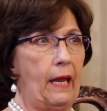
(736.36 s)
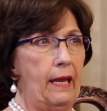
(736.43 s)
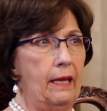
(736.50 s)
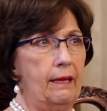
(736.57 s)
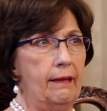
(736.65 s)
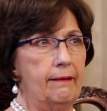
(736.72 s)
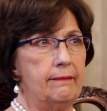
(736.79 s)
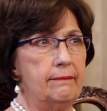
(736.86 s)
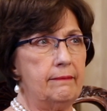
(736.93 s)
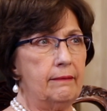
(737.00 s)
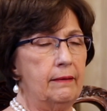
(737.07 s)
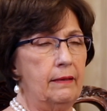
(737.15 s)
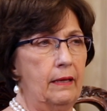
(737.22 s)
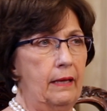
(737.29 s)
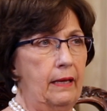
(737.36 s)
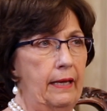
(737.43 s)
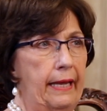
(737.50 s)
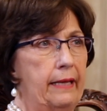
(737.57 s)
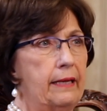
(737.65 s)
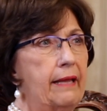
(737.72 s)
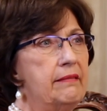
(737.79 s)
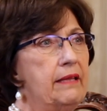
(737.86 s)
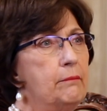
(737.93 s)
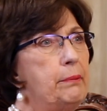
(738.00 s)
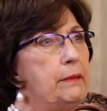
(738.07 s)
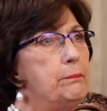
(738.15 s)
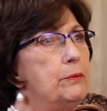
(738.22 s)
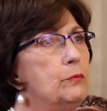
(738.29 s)
And I think
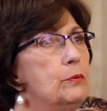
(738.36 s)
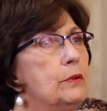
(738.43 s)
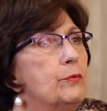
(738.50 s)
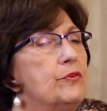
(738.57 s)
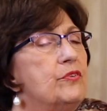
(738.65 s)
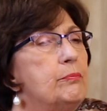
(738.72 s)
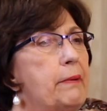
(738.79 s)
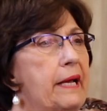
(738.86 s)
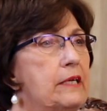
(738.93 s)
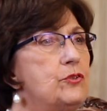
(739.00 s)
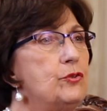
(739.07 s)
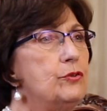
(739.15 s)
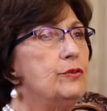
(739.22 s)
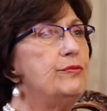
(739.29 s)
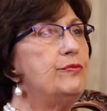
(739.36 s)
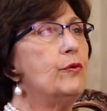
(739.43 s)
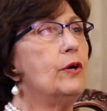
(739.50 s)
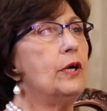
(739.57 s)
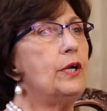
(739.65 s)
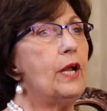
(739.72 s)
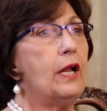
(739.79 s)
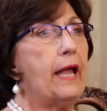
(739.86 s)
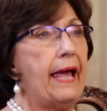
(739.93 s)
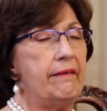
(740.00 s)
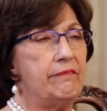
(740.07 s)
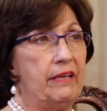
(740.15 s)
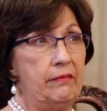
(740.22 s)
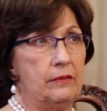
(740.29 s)
people will respect you for
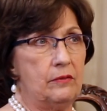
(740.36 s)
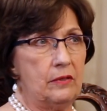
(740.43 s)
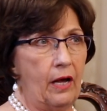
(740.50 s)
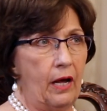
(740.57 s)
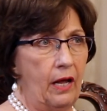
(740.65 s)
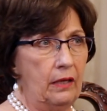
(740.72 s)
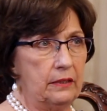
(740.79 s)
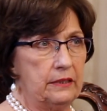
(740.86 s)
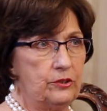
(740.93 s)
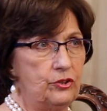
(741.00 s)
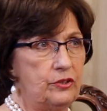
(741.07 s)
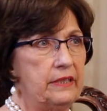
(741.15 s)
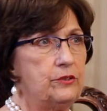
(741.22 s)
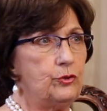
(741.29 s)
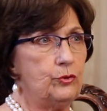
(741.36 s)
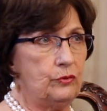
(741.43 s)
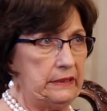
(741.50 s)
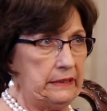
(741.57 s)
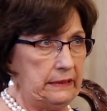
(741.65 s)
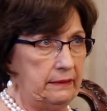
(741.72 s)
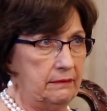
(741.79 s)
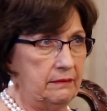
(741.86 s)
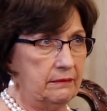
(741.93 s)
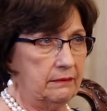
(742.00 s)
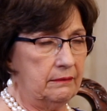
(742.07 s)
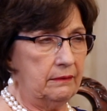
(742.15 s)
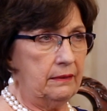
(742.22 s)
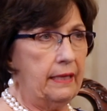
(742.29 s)
having the knowledge that you need.
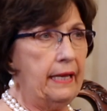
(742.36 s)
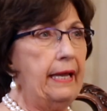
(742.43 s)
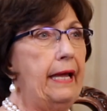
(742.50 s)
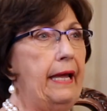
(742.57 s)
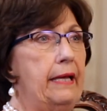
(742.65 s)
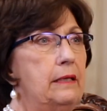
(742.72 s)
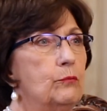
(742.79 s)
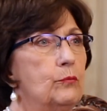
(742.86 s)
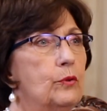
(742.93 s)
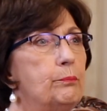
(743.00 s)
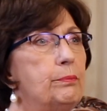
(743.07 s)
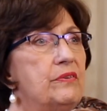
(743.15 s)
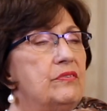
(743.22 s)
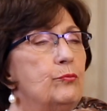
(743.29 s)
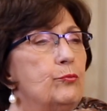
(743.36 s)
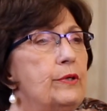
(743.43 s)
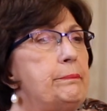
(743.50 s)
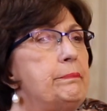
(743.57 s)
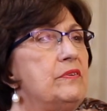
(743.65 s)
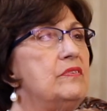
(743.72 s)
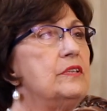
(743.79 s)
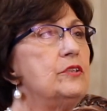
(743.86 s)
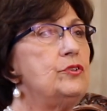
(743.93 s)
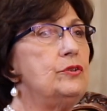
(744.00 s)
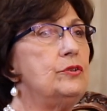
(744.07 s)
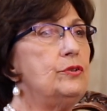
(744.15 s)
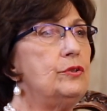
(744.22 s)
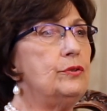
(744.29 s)
And it will
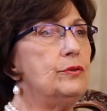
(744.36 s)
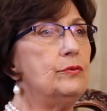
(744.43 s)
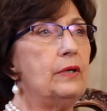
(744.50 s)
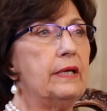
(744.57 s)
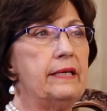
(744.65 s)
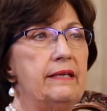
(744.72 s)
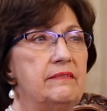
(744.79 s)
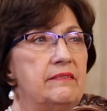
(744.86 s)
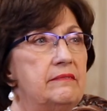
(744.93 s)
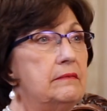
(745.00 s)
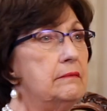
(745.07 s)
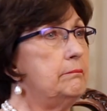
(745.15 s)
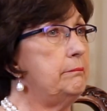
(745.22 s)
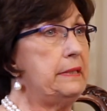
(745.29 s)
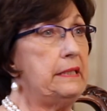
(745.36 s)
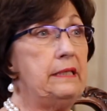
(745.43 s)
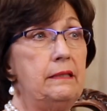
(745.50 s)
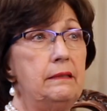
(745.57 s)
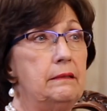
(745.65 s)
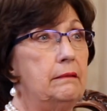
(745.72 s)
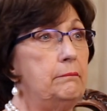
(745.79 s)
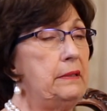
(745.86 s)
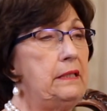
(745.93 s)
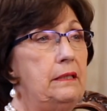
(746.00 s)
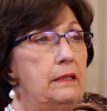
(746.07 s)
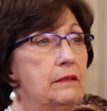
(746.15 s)
reposition you against many, many